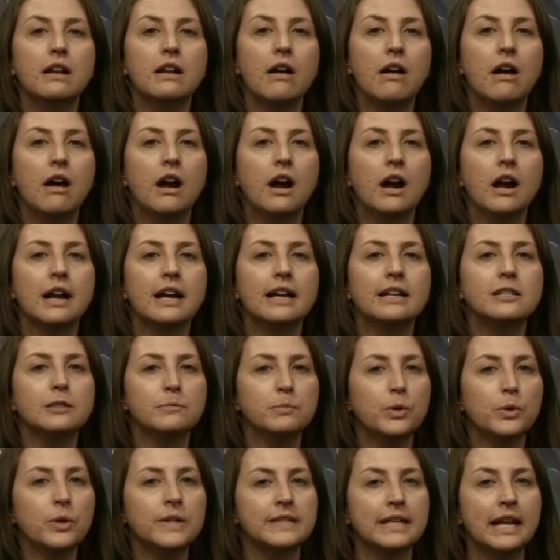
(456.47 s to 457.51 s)
our
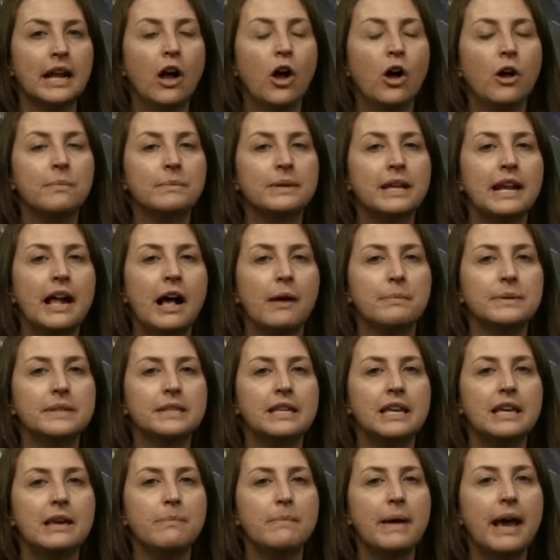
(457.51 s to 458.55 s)
explorers at home can help us
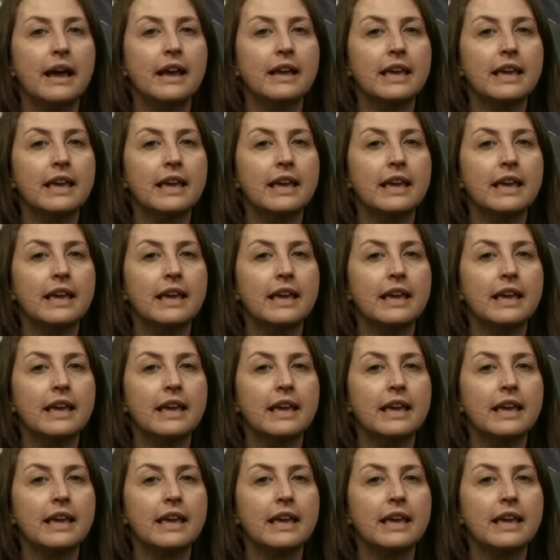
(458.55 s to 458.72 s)
keep